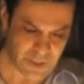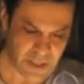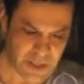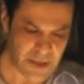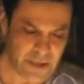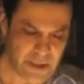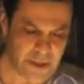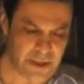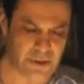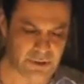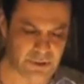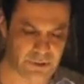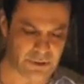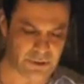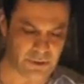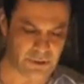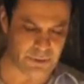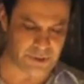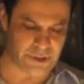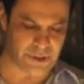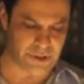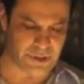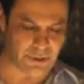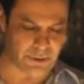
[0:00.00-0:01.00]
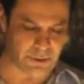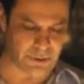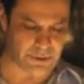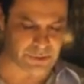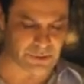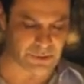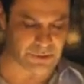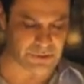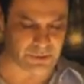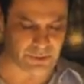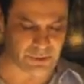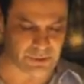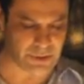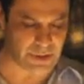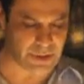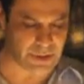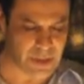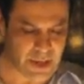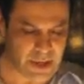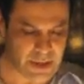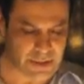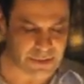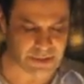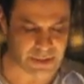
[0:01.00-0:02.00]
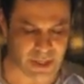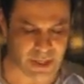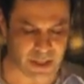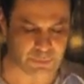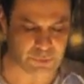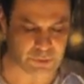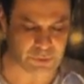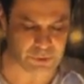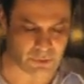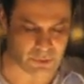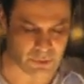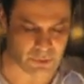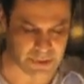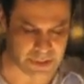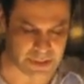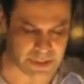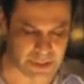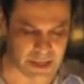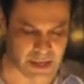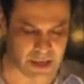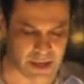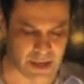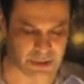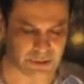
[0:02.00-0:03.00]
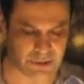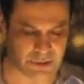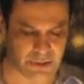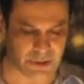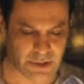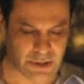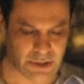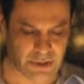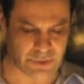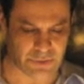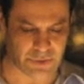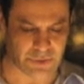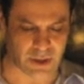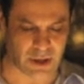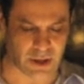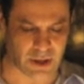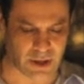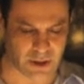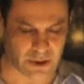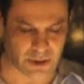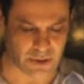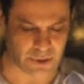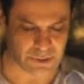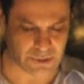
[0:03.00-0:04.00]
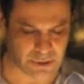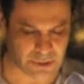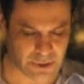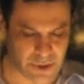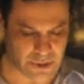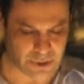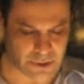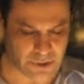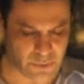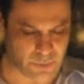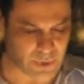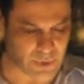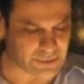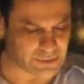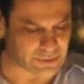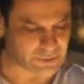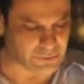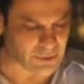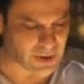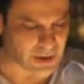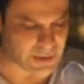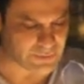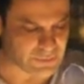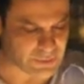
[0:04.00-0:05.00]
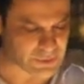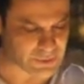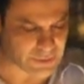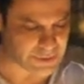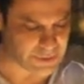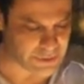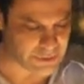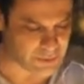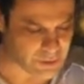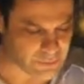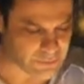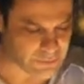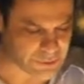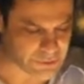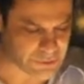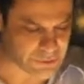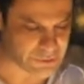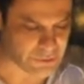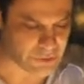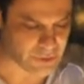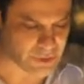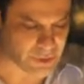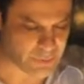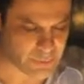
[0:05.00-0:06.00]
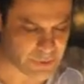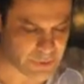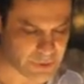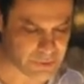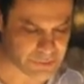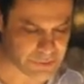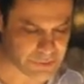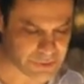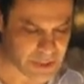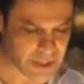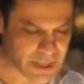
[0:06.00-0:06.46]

Here, too, she noticed a certain celebratory cant to the cars, to the way the drivers leaned over the steering wheels,